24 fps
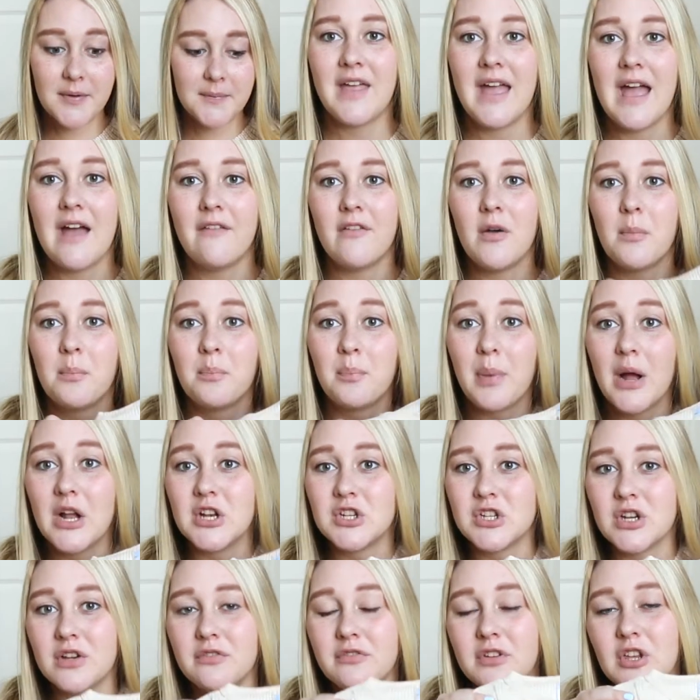They have a
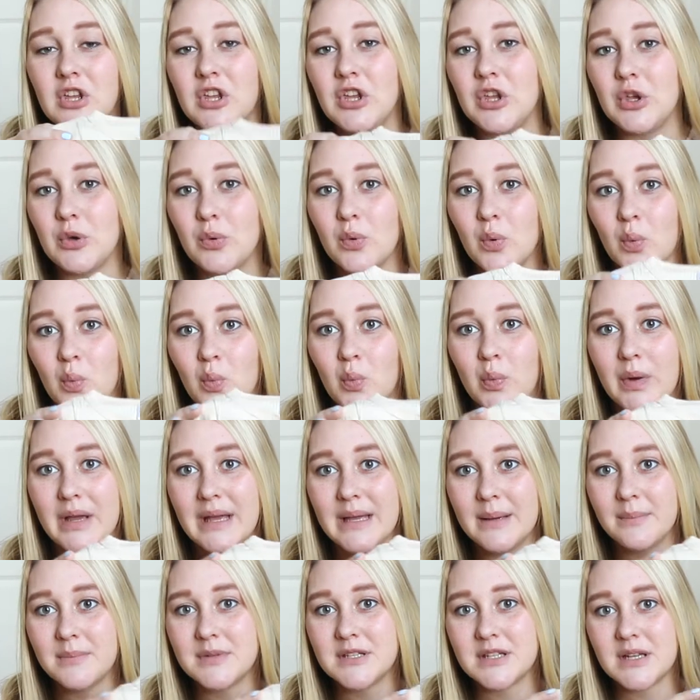bunch of cute
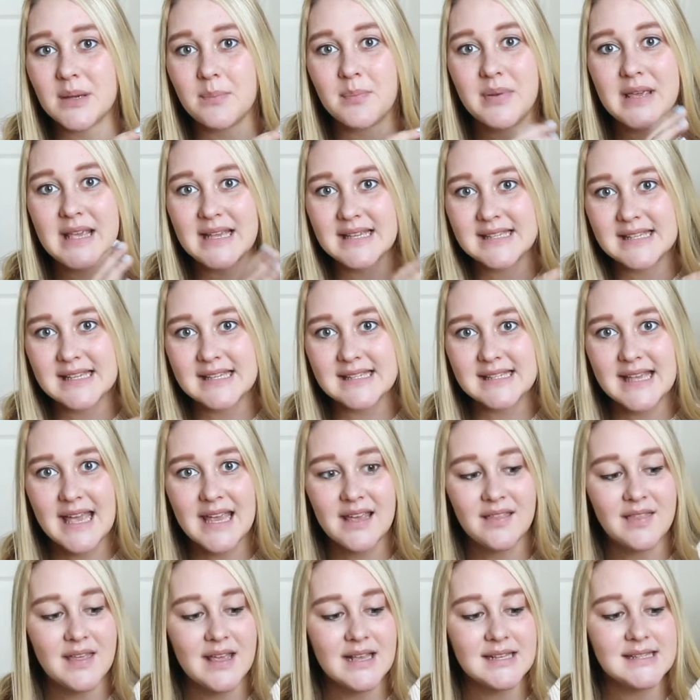ribbed pieces
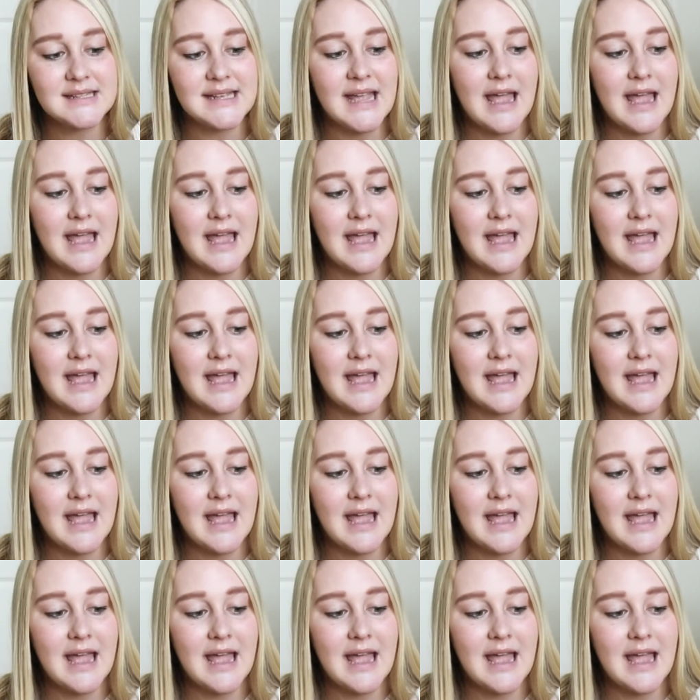like this.